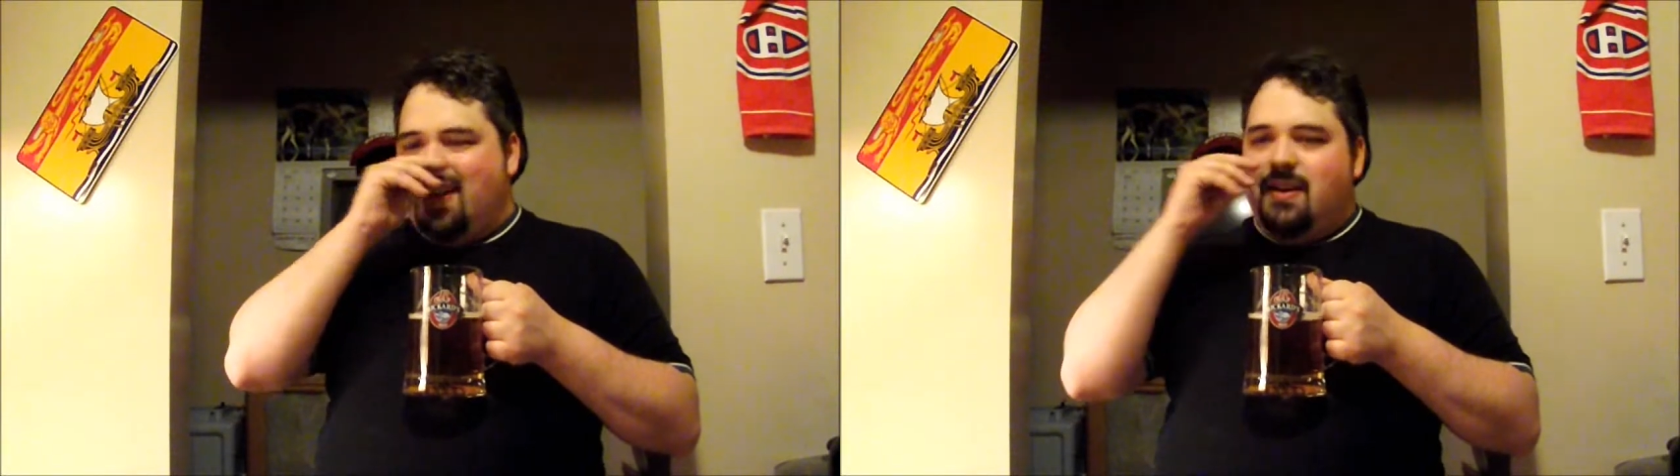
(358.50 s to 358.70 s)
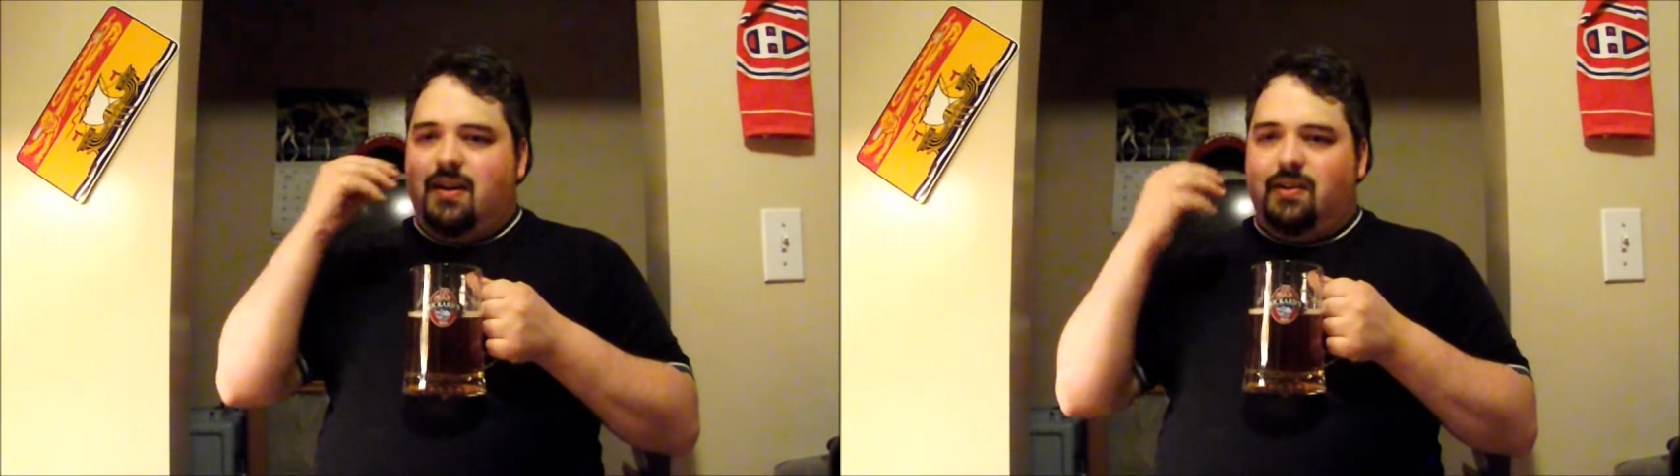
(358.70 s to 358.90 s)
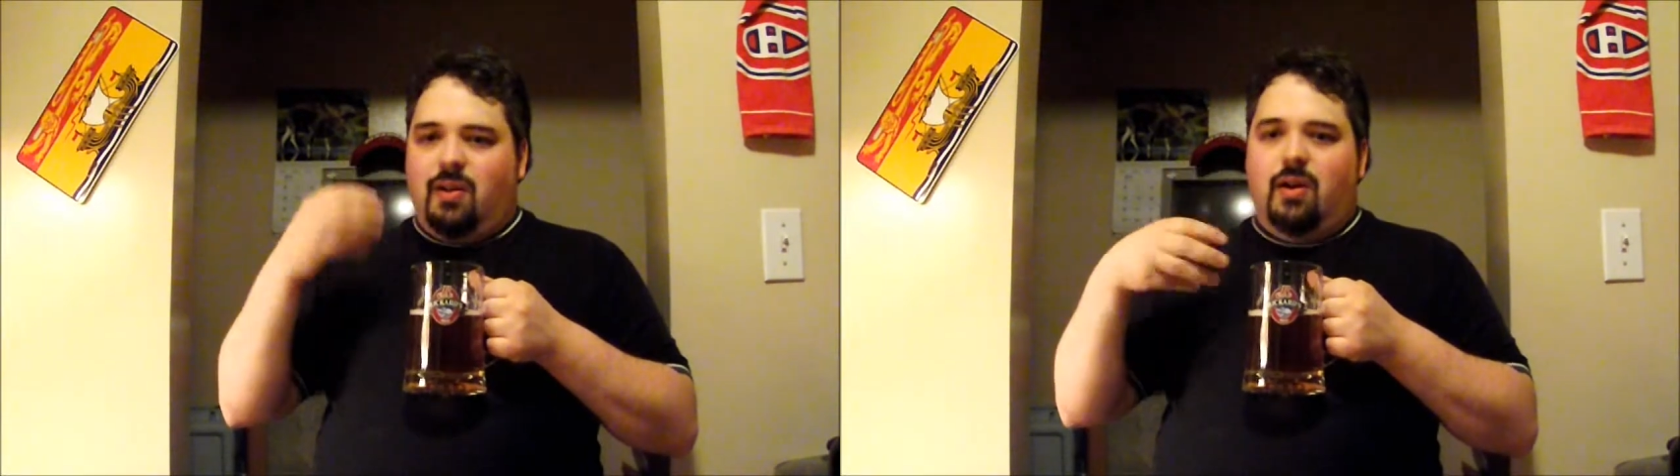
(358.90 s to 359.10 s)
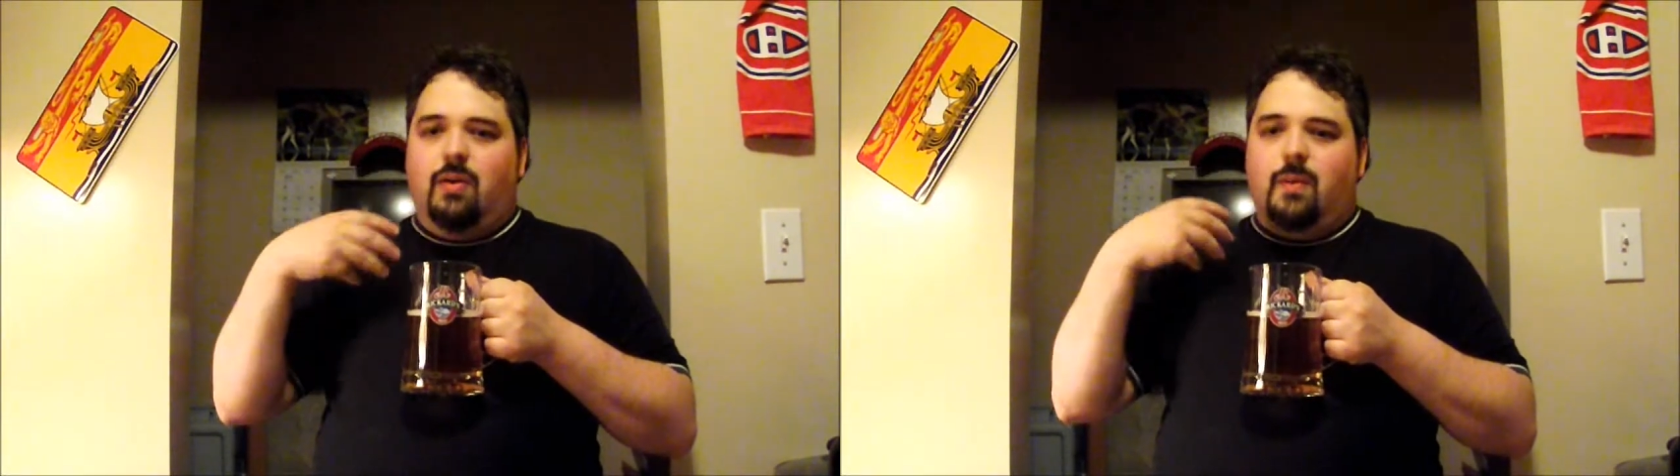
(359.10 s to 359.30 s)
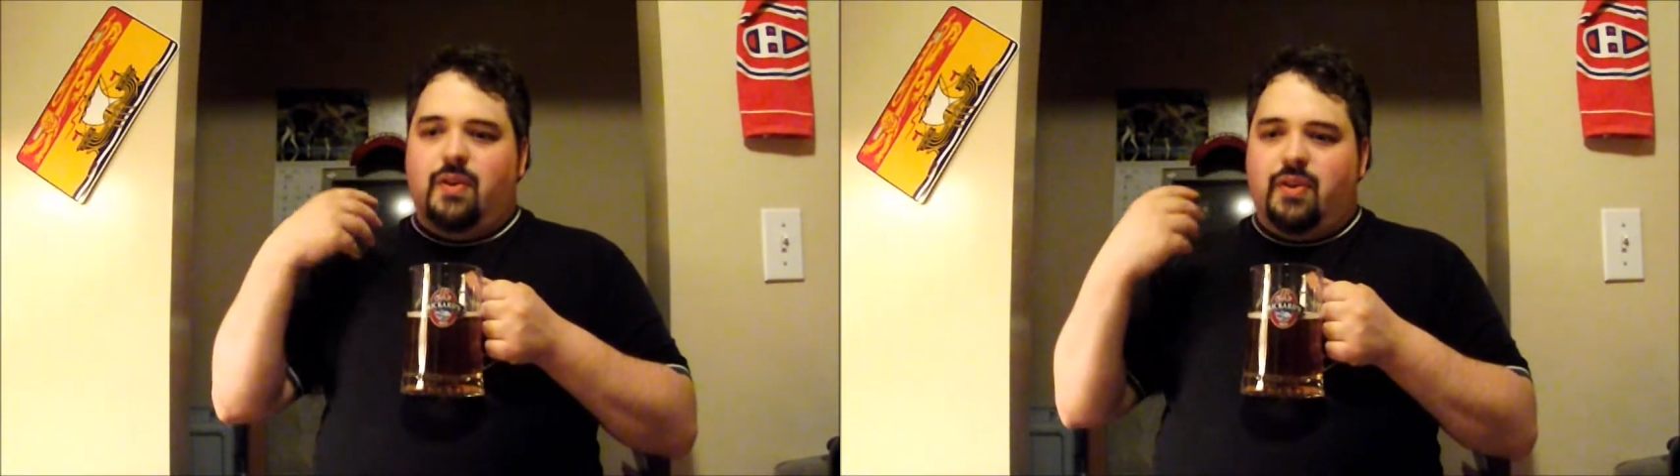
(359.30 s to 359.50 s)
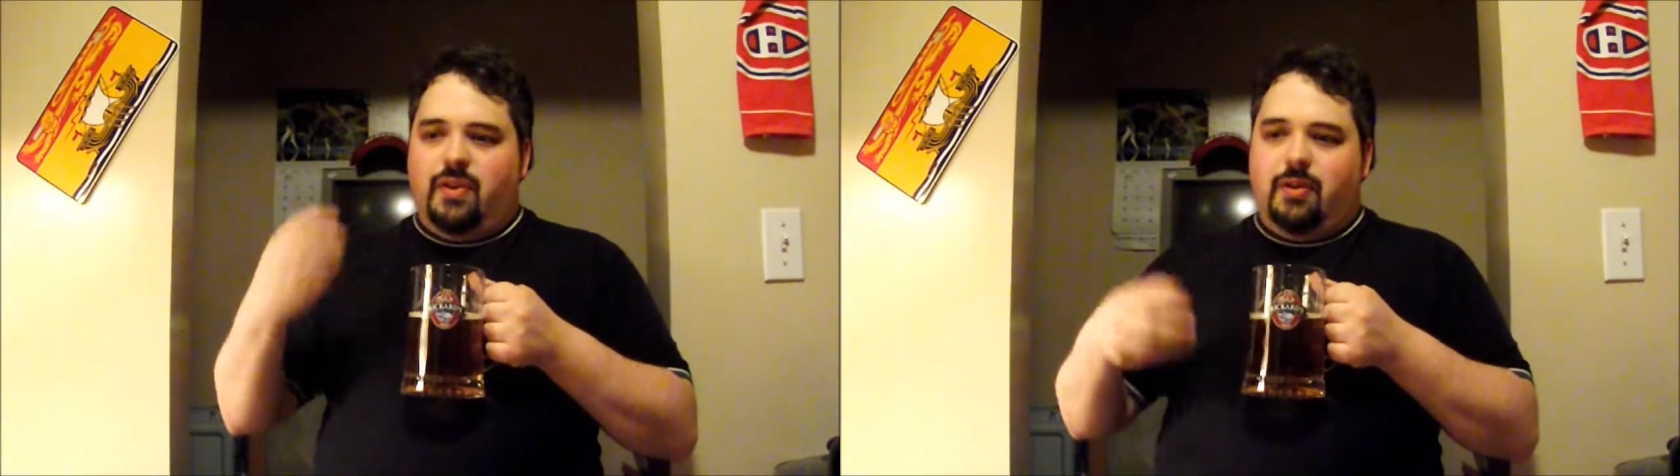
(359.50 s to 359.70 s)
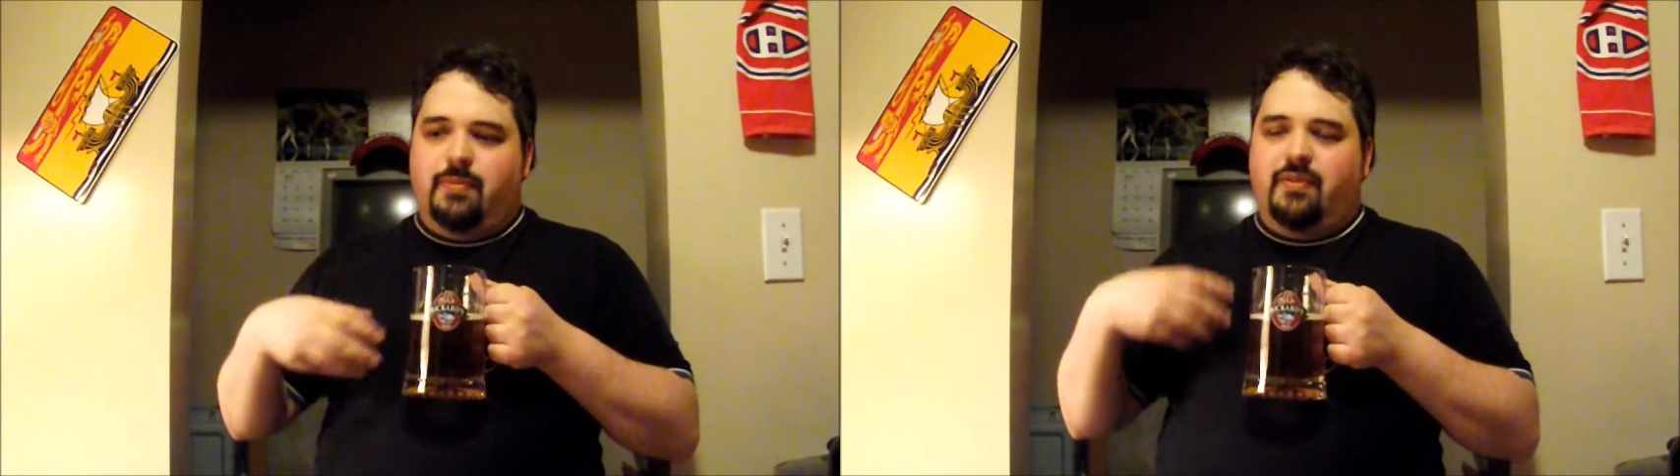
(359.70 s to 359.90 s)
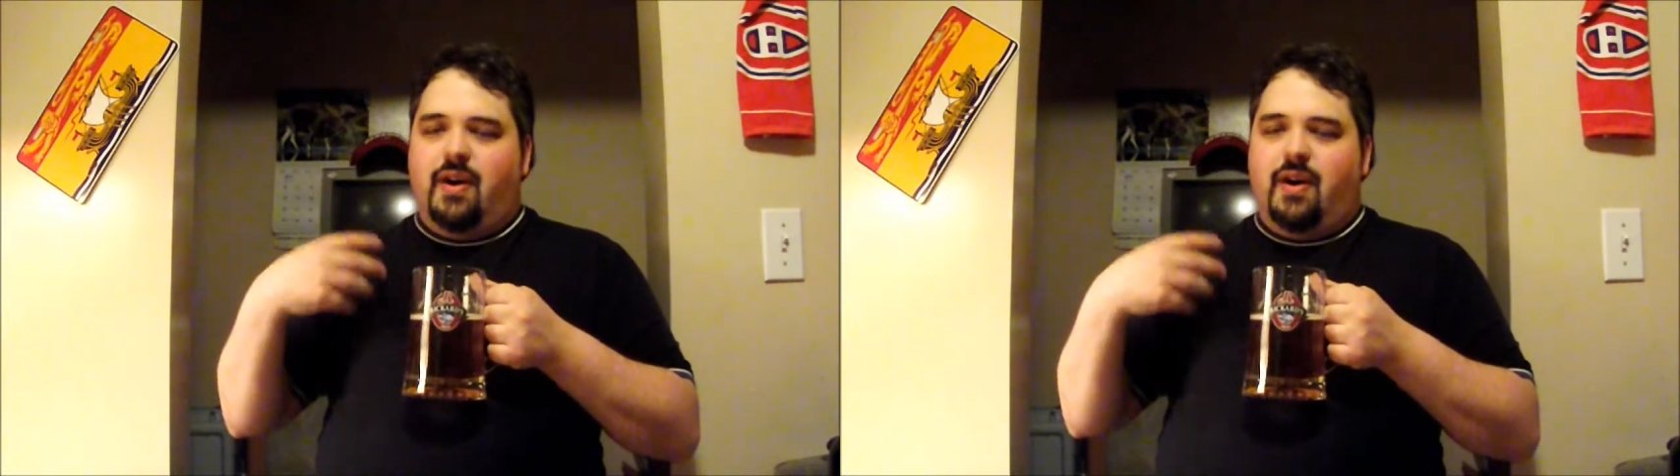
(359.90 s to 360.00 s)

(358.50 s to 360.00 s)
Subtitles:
along with a little bit of a